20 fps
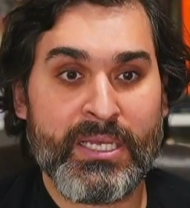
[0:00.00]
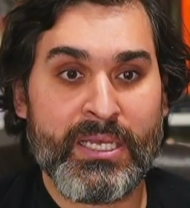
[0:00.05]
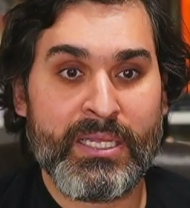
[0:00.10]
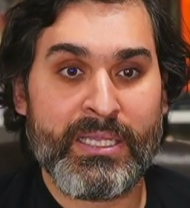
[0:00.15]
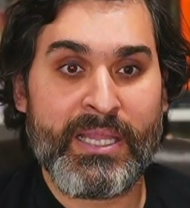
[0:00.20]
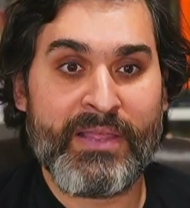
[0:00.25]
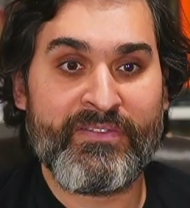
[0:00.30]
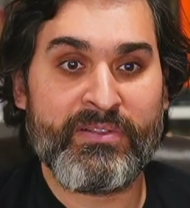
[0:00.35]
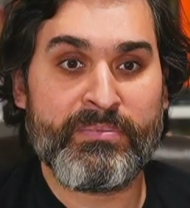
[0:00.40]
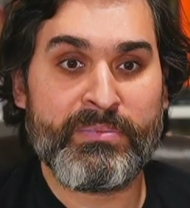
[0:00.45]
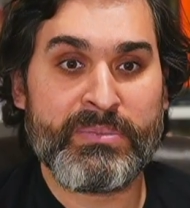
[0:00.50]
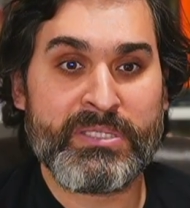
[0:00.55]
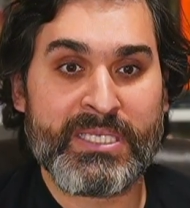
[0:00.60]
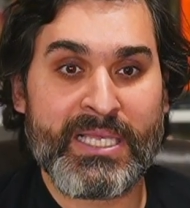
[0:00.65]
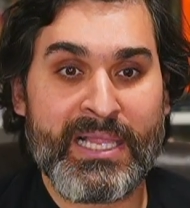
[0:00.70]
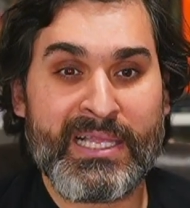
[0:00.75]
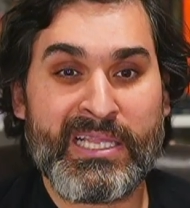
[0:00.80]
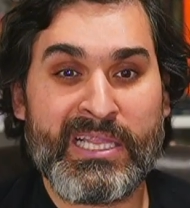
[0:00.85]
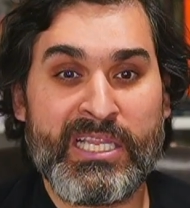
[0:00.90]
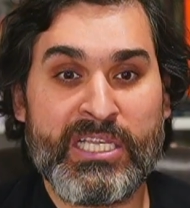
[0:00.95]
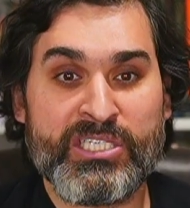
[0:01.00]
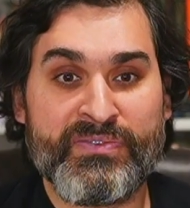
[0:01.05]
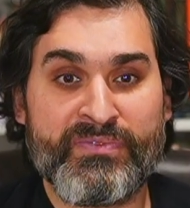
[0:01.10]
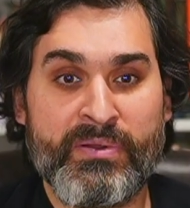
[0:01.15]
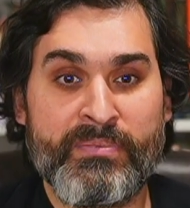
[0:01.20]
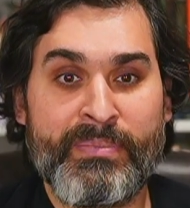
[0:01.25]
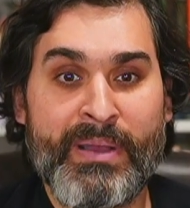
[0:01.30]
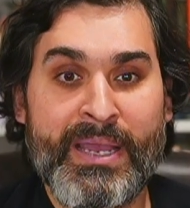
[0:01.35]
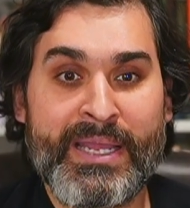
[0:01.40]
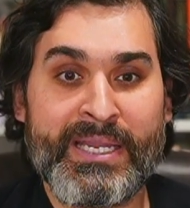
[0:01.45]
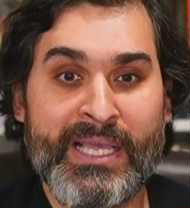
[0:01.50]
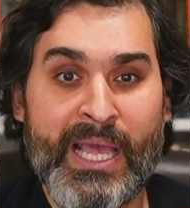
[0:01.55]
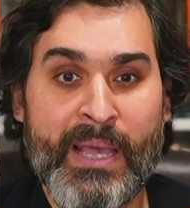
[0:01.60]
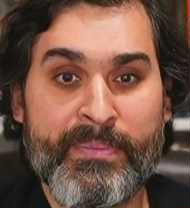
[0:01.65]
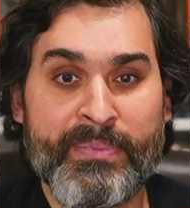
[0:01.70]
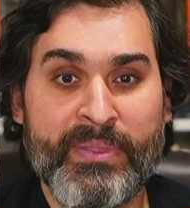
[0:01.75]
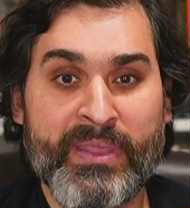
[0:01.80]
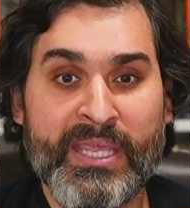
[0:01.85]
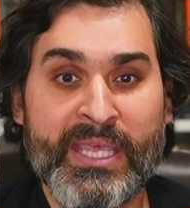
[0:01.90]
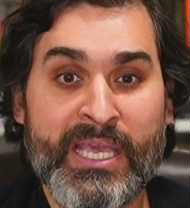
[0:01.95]
level miscalculation from Biden
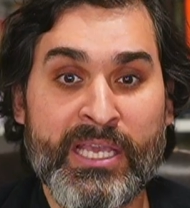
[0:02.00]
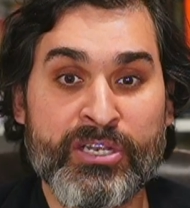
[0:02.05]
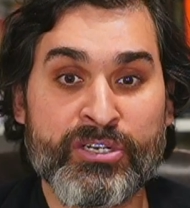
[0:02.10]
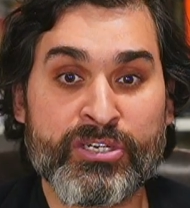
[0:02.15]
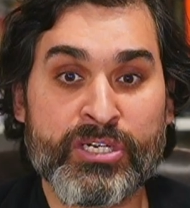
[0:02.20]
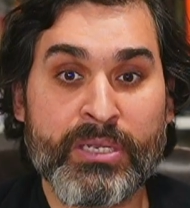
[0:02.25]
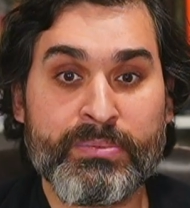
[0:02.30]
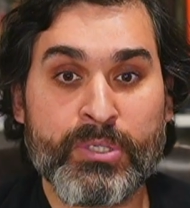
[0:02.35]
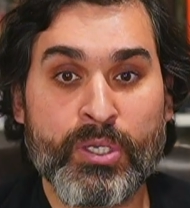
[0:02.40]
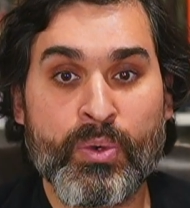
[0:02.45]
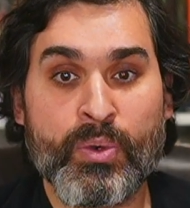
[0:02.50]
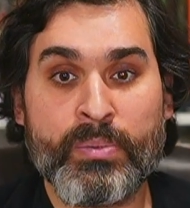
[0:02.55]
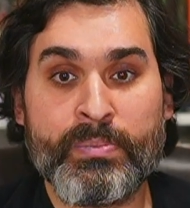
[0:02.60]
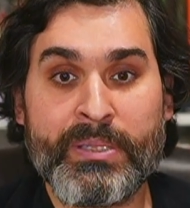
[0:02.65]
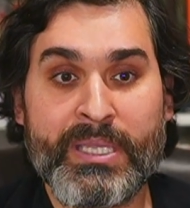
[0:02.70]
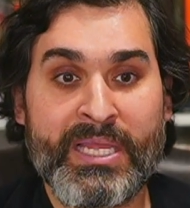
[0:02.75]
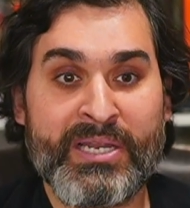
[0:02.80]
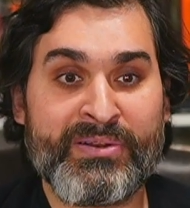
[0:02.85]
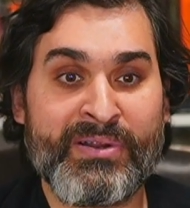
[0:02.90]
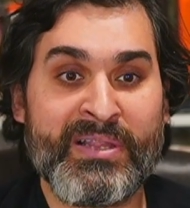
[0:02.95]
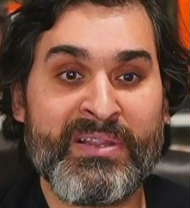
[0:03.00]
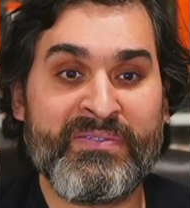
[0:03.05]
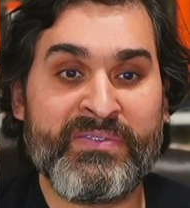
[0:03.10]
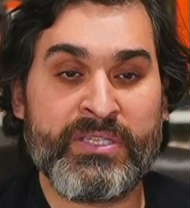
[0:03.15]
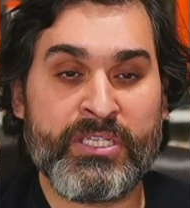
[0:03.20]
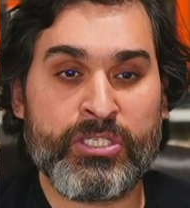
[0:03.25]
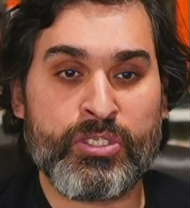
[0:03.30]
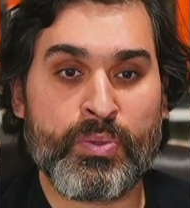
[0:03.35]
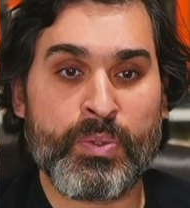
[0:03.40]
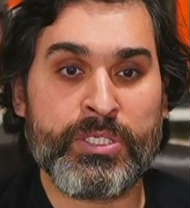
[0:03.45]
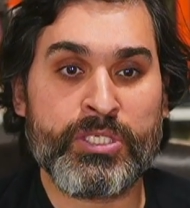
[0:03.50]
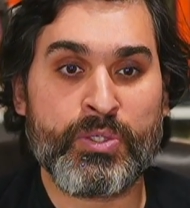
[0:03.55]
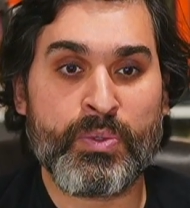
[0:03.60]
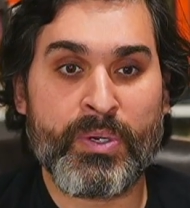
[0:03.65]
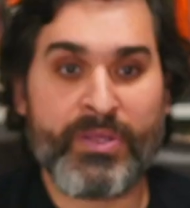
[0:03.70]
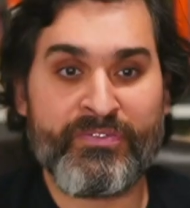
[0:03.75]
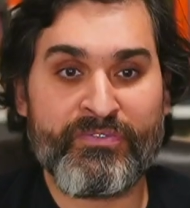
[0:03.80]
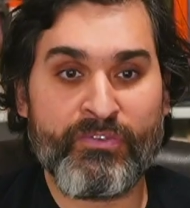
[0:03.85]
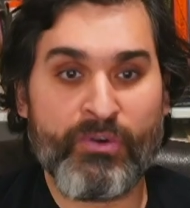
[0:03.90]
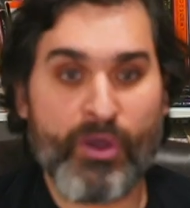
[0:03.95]
camp, thinking crypto will be irrelevant in
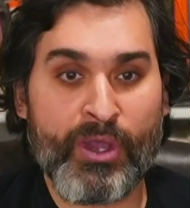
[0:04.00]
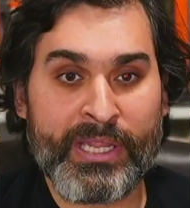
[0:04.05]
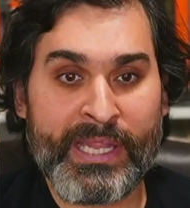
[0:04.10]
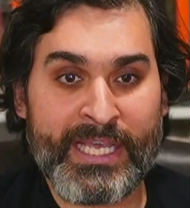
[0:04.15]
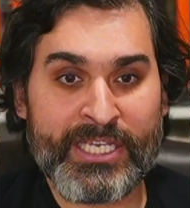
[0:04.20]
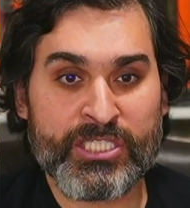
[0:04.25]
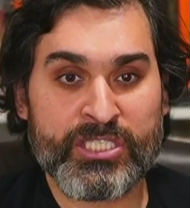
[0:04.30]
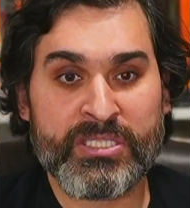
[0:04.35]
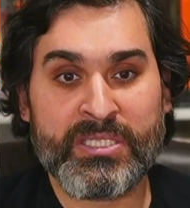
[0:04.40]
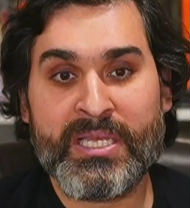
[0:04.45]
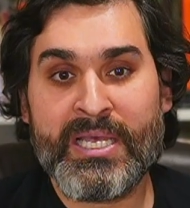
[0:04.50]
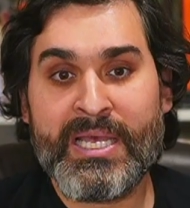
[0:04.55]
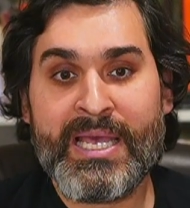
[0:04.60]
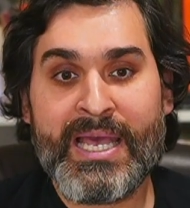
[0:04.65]
2024 election